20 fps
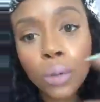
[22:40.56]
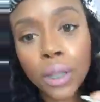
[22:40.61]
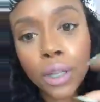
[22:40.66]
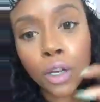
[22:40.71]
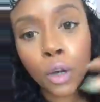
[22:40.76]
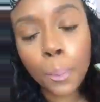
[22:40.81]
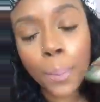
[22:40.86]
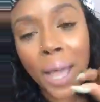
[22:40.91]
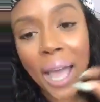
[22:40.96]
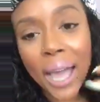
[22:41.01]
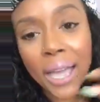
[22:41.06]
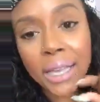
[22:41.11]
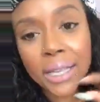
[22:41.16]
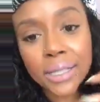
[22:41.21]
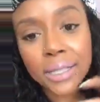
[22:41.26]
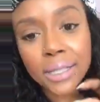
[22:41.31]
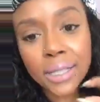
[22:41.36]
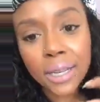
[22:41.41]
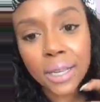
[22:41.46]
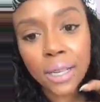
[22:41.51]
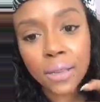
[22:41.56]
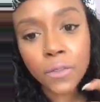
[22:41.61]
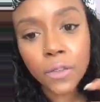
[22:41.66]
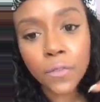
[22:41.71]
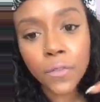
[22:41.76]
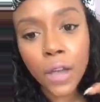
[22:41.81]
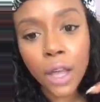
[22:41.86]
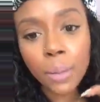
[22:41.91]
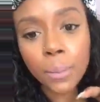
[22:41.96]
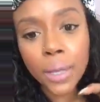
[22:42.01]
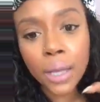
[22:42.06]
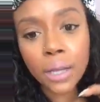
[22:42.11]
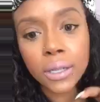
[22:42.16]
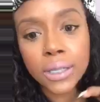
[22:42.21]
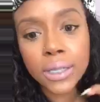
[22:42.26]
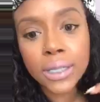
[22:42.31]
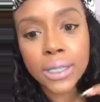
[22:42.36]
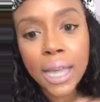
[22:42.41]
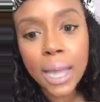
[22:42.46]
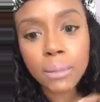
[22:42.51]
little packets in it. If you follow me on
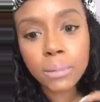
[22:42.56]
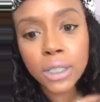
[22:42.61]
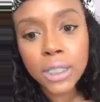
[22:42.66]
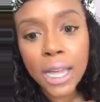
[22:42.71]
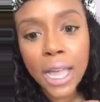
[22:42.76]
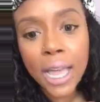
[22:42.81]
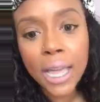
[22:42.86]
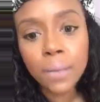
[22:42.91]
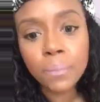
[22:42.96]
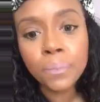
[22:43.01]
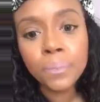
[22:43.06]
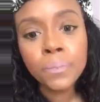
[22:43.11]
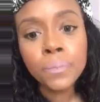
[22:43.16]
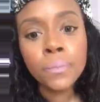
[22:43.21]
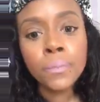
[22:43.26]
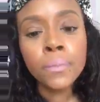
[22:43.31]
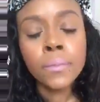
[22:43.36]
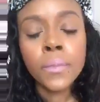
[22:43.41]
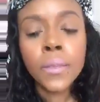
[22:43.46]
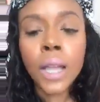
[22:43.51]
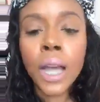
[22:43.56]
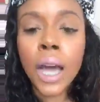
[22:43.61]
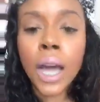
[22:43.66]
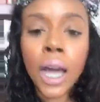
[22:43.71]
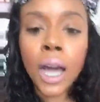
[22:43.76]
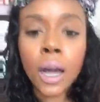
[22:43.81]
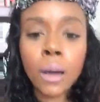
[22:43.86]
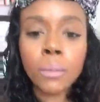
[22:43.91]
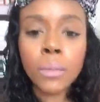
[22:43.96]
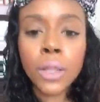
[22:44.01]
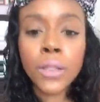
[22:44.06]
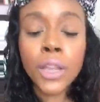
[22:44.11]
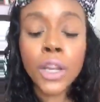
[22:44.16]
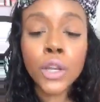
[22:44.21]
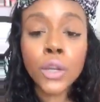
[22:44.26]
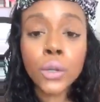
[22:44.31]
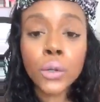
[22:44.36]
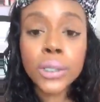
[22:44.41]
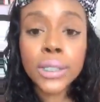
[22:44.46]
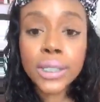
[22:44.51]
Snapchat, um, then
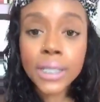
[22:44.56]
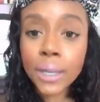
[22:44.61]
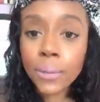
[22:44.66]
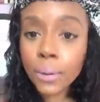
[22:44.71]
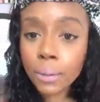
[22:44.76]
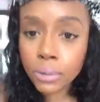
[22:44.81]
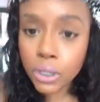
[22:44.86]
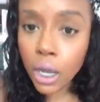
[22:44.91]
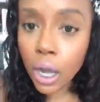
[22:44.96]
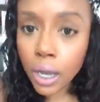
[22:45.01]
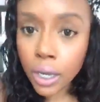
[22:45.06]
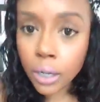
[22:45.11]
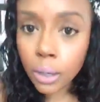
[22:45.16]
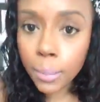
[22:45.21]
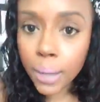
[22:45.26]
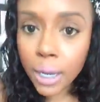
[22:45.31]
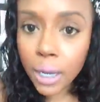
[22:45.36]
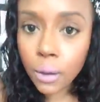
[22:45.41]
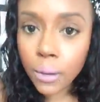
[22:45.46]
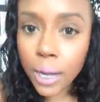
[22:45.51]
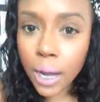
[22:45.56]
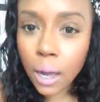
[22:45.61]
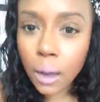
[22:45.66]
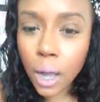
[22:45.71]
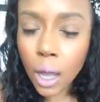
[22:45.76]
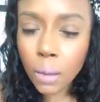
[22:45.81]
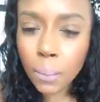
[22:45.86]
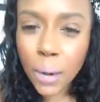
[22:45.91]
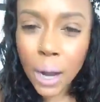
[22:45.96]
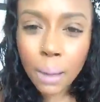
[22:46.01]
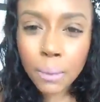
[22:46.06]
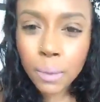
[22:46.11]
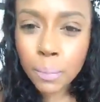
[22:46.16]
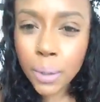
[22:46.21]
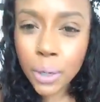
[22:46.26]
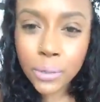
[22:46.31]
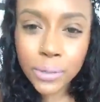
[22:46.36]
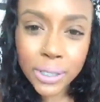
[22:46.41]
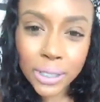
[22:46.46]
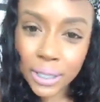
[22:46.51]
you'll see what I'm talking about. And I'll, I'll probably
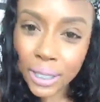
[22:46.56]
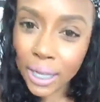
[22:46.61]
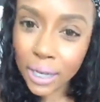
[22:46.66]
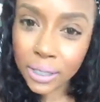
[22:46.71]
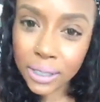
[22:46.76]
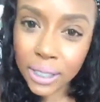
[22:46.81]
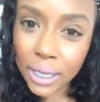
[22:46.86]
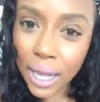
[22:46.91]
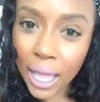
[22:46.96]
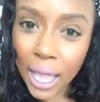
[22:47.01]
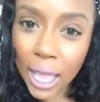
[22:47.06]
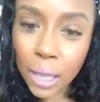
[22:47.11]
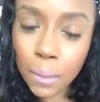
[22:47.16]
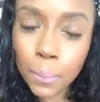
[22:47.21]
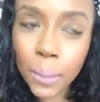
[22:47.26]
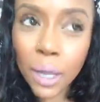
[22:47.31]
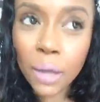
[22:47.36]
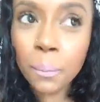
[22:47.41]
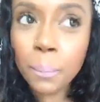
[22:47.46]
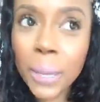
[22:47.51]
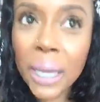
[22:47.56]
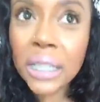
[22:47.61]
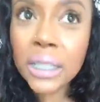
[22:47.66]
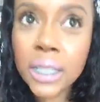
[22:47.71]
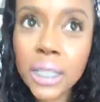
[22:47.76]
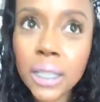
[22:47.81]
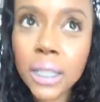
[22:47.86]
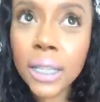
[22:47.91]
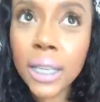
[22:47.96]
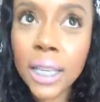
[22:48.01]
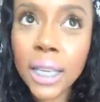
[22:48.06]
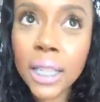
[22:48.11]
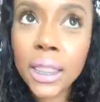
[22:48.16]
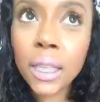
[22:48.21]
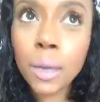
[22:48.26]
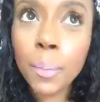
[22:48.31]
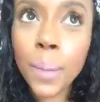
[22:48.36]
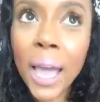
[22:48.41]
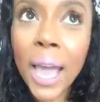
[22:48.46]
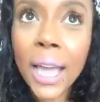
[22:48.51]
post it later today. But basically,
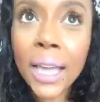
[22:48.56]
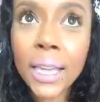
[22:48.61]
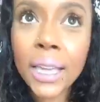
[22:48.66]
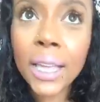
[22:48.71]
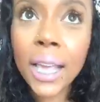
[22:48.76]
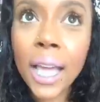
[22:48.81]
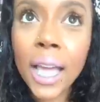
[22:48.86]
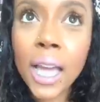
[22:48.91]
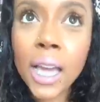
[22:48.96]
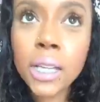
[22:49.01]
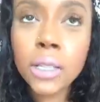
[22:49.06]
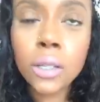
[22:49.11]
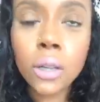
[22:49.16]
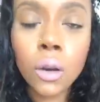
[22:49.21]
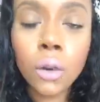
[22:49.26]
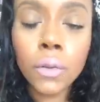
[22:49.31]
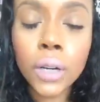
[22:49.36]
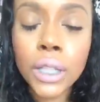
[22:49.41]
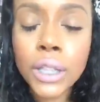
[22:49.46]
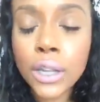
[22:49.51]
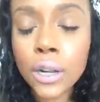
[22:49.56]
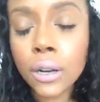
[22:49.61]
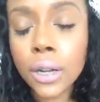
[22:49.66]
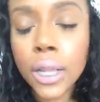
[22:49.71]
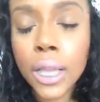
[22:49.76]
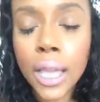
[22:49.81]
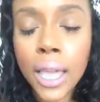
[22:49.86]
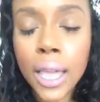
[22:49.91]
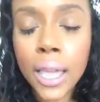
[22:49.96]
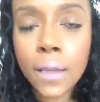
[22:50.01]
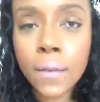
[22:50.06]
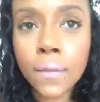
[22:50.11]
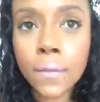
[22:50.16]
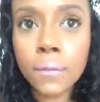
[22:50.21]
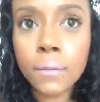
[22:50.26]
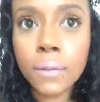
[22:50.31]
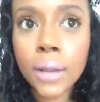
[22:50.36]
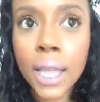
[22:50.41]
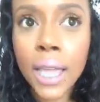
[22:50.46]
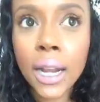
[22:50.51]
the packet has over 38
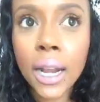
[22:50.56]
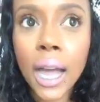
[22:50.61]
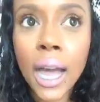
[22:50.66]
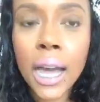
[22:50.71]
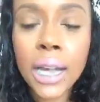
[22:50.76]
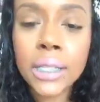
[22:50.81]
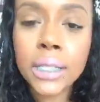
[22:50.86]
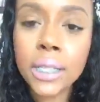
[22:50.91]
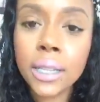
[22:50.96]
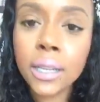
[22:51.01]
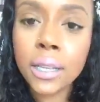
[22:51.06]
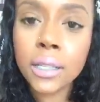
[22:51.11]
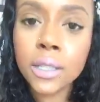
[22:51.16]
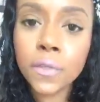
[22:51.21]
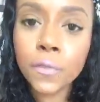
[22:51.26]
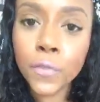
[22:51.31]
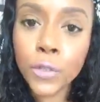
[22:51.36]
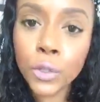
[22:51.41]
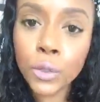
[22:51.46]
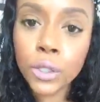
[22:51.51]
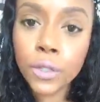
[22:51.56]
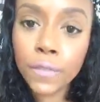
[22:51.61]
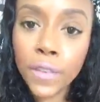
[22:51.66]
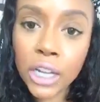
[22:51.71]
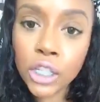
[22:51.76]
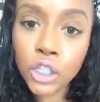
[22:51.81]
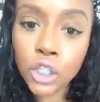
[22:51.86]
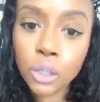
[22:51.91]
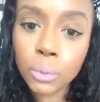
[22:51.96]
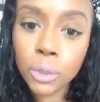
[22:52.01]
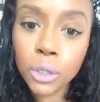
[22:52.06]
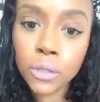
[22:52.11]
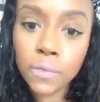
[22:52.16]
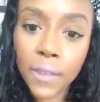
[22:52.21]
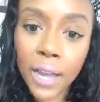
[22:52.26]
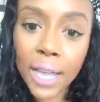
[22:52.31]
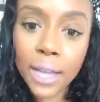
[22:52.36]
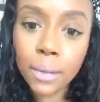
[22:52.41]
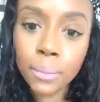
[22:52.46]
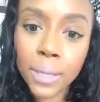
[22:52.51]
antioxidants, fruits, vegetables,
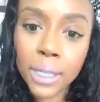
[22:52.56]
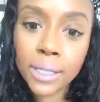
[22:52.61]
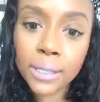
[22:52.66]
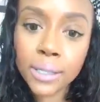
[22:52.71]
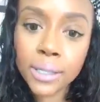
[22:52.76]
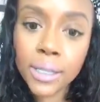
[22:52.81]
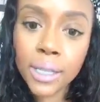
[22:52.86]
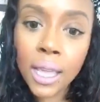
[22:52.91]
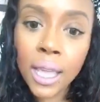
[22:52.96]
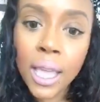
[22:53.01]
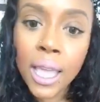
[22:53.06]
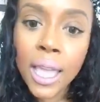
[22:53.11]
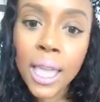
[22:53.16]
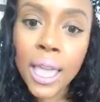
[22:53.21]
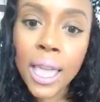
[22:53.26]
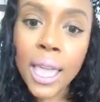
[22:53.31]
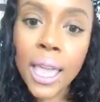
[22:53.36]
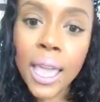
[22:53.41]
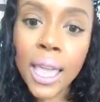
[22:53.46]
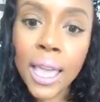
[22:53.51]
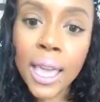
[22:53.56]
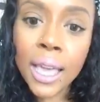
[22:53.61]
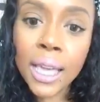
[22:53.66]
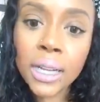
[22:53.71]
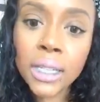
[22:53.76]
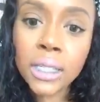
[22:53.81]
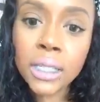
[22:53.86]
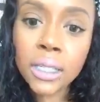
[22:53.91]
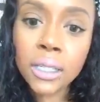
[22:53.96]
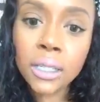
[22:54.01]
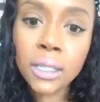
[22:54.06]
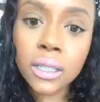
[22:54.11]
vitamins, and